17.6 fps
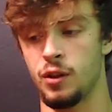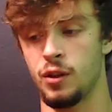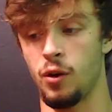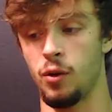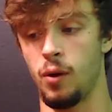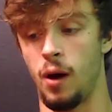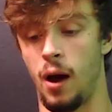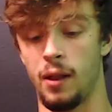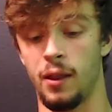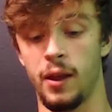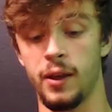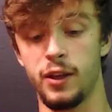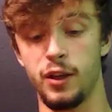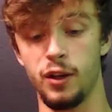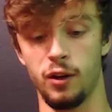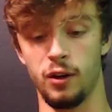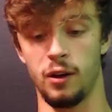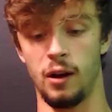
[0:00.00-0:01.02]
So I like
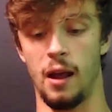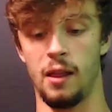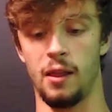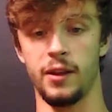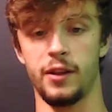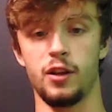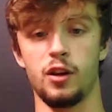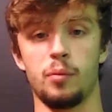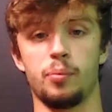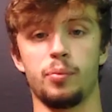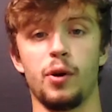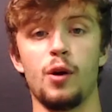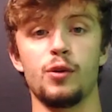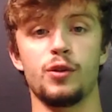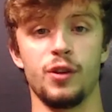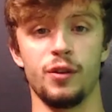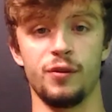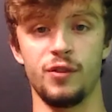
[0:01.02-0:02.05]
your
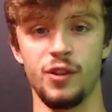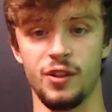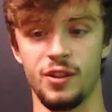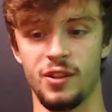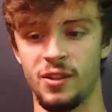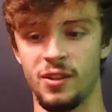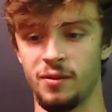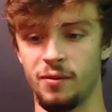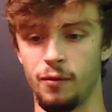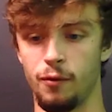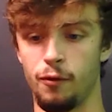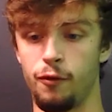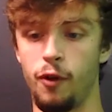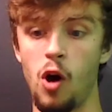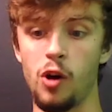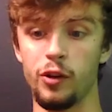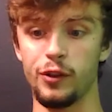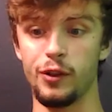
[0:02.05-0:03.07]
approach of just
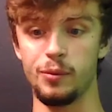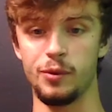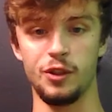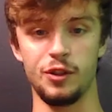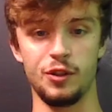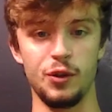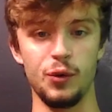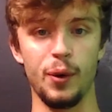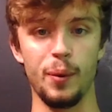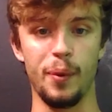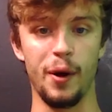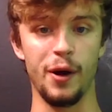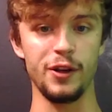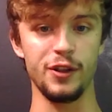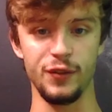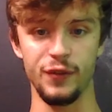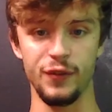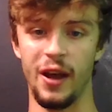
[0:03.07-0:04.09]
volume, just doing a
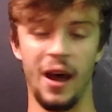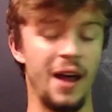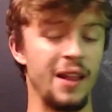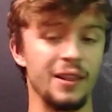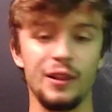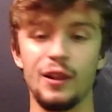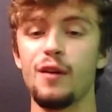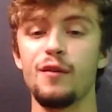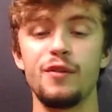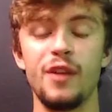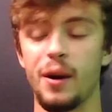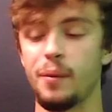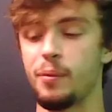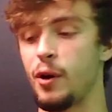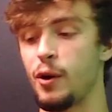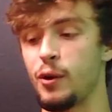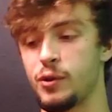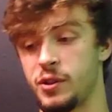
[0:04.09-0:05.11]
bunch of it. I love that
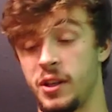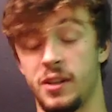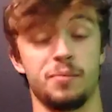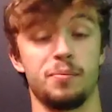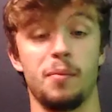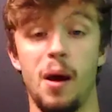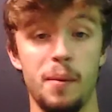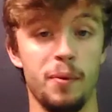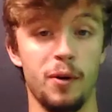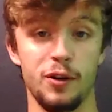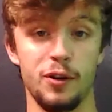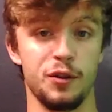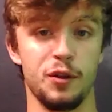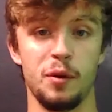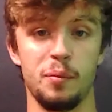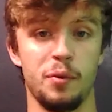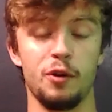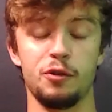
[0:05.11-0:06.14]
approach. That's my
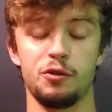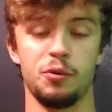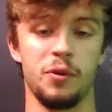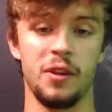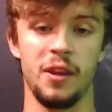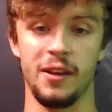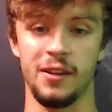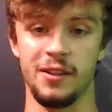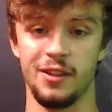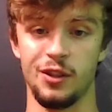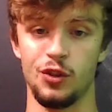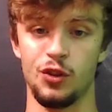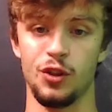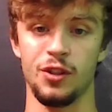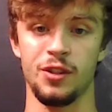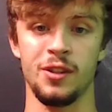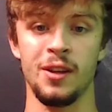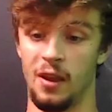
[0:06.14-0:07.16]
personal approach with things. It's
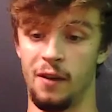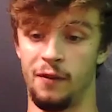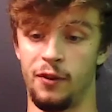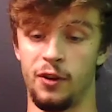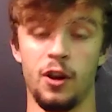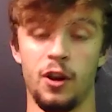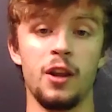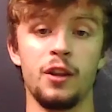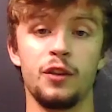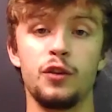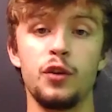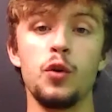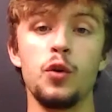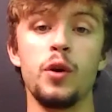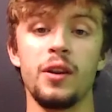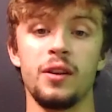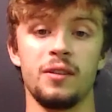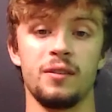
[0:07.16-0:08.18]
just if you're gonna do
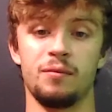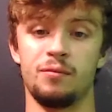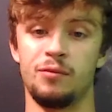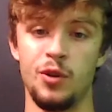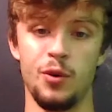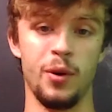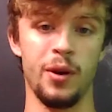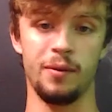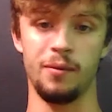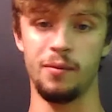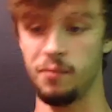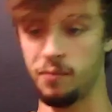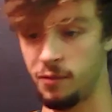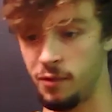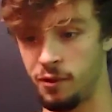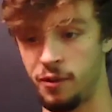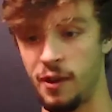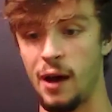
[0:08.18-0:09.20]
it
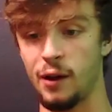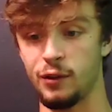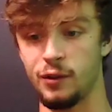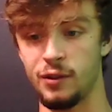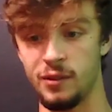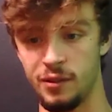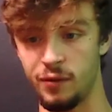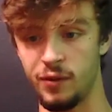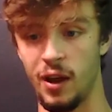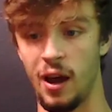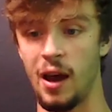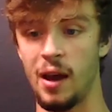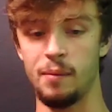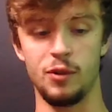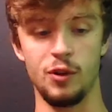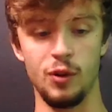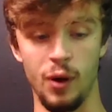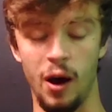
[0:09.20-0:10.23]
thousands of
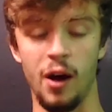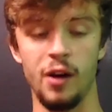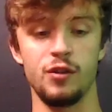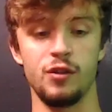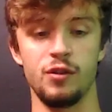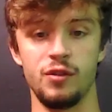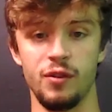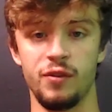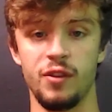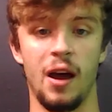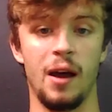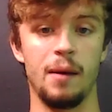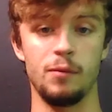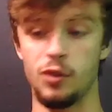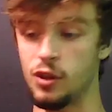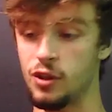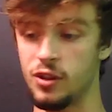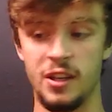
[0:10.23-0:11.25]
times, do it hundreds of
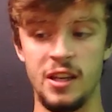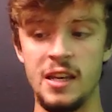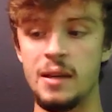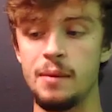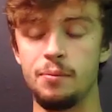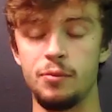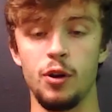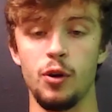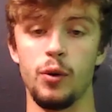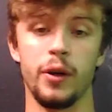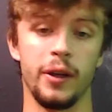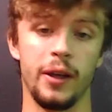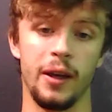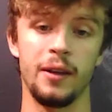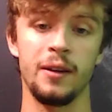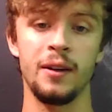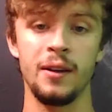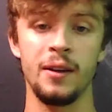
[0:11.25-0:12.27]
times, just keep doing
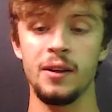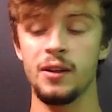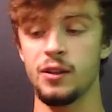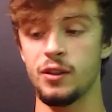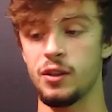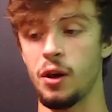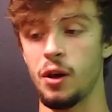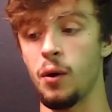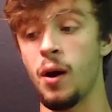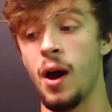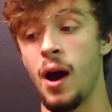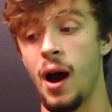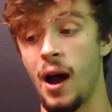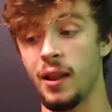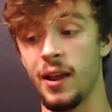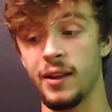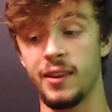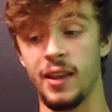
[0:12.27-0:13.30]
it. So
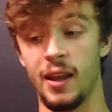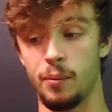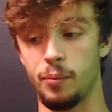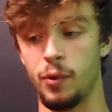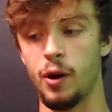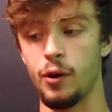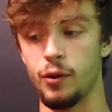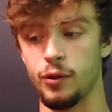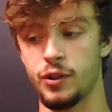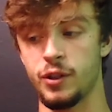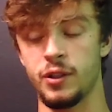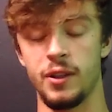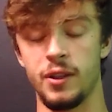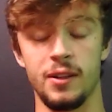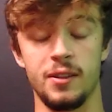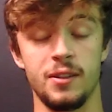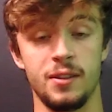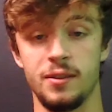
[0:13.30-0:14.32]
I like that approach.
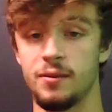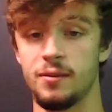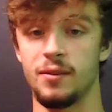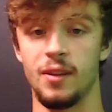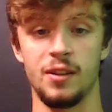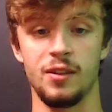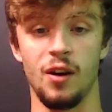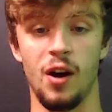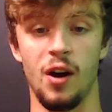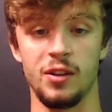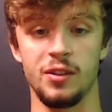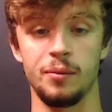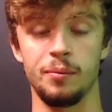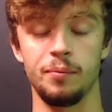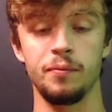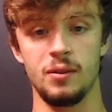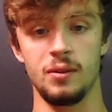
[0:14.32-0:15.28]
That's awesome.